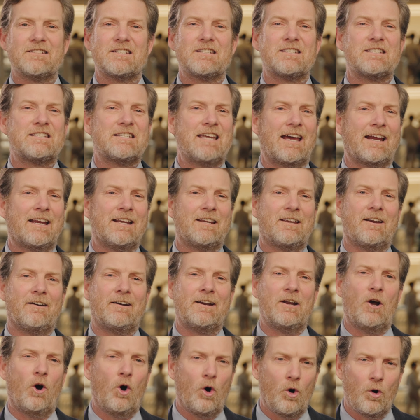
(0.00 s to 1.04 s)
is a
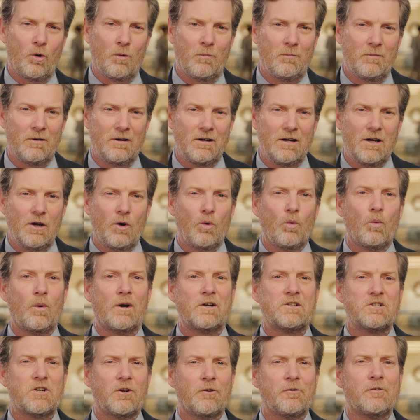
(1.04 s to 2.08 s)
secondary home
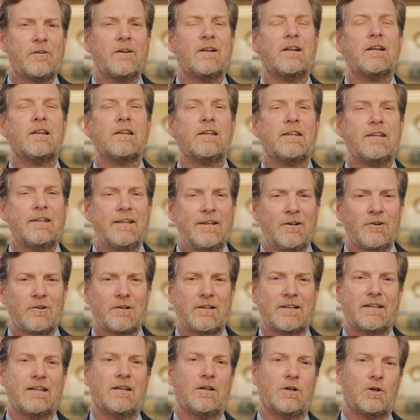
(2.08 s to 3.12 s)
where children
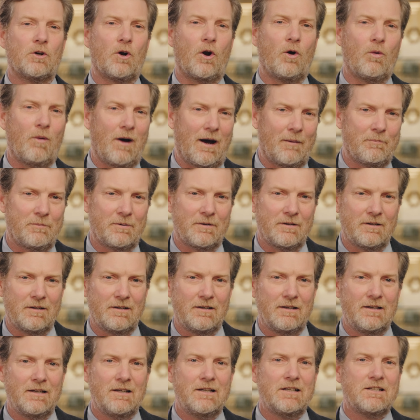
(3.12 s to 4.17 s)
literally grow up.
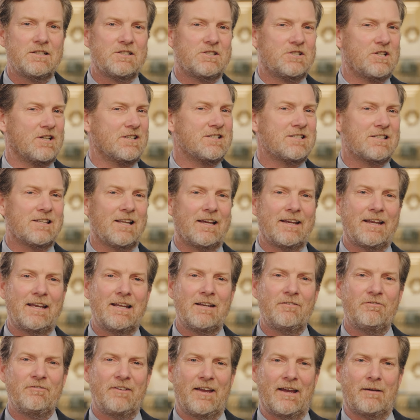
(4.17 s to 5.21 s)
Just like
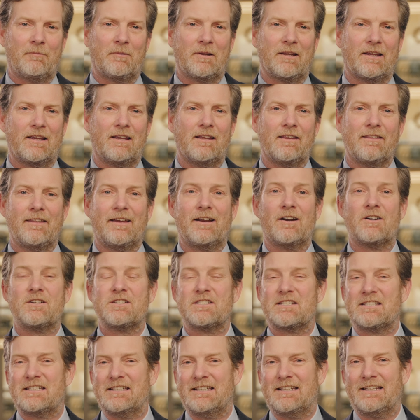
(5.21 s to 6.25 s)
in a family, they are
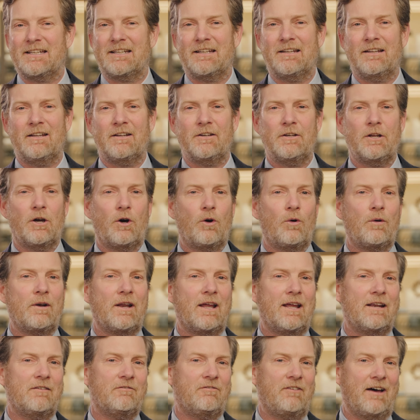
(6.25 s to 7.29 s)
seen,
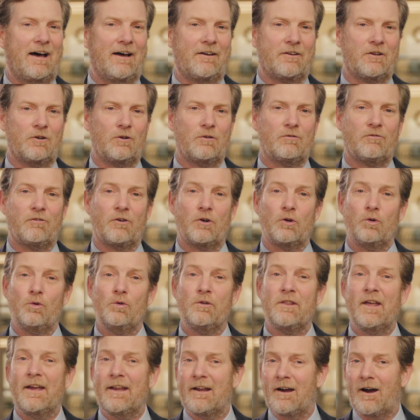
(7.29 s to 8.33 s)
known, and valued for
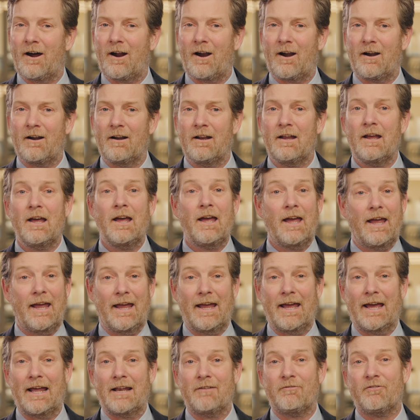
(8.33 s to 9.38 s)
who they are
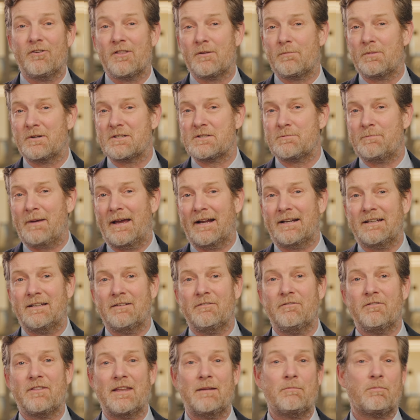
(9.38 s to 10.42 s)
and for the
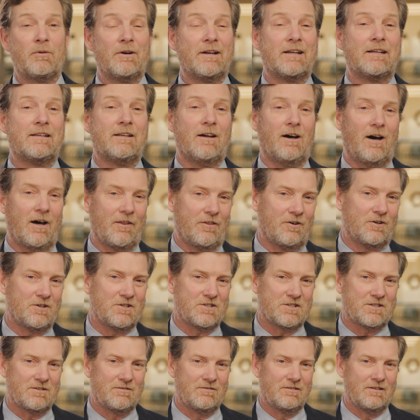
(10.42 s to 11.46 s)
perspective they bring to
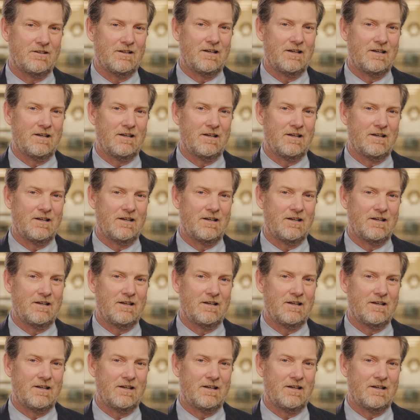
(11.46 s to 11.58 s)
others.